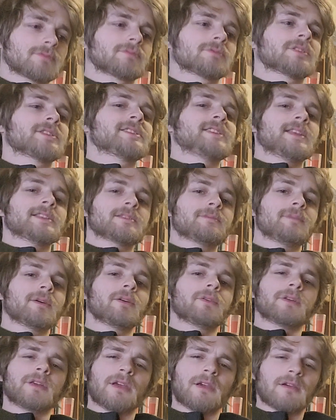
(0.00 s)

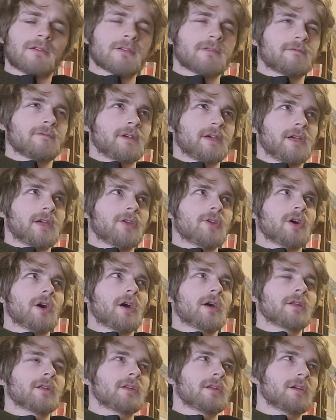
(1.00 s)
sensibility of like
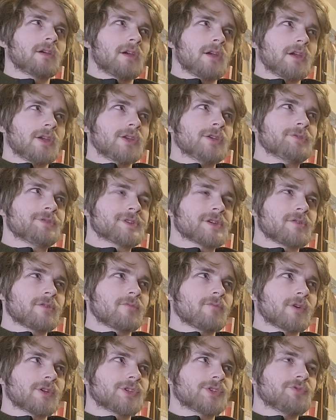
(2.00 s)
not
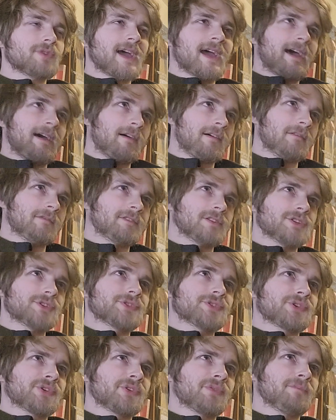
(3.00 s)
using what you have to
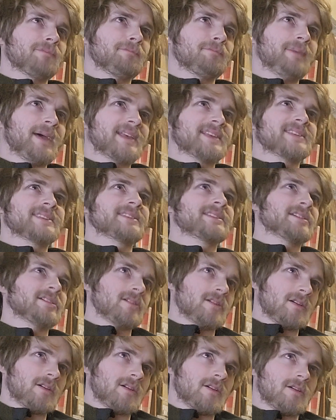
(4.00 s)
your best
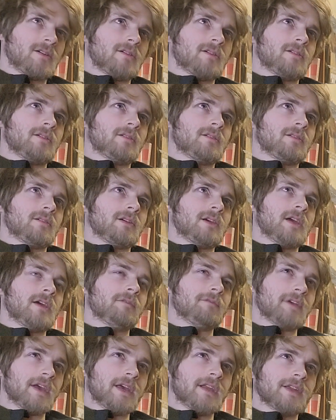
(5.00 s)

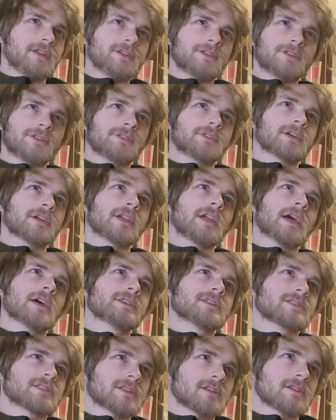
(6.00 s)
advantage, I
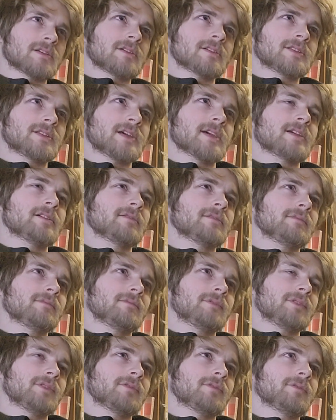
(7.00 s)
guess. Taking
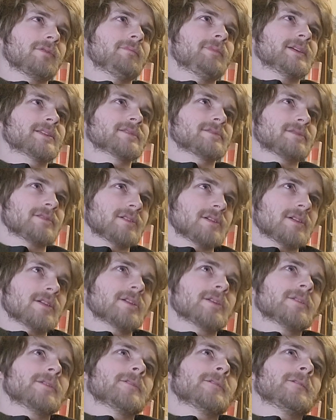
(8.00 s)
the best
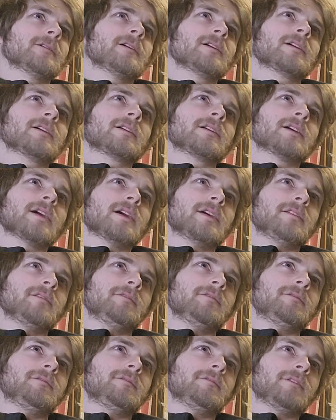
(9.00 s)
kind
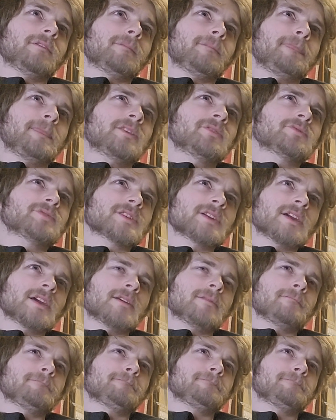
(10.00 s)
of using it,